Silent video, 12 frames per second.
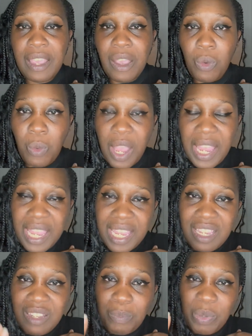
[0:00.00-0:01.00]
what
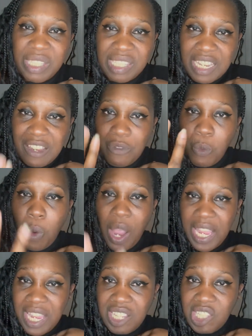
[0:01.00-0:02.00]
he perceived and
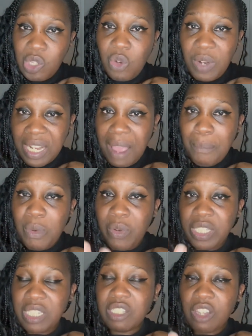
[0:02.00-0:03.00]
what he saw at that
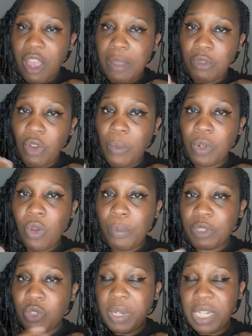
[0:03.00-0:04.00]
point in time growing up
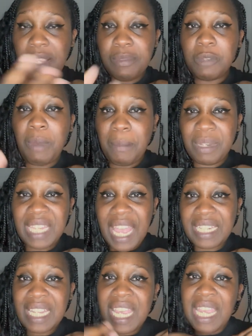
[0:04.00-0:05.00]
between his mum and
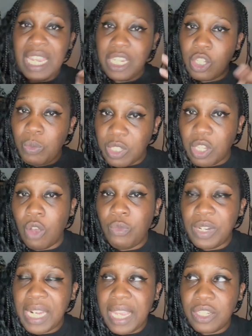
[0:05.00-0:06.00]
dad into his own
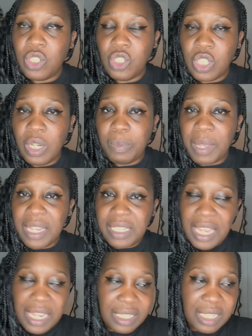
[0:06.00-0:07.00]
relationship at
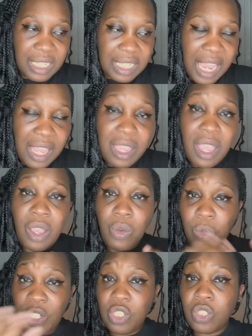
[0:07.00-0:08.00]
the end of the day,
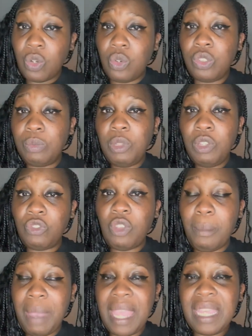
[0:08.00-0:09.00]
which is a good move
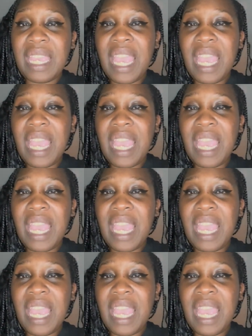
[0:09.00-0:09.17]
to make.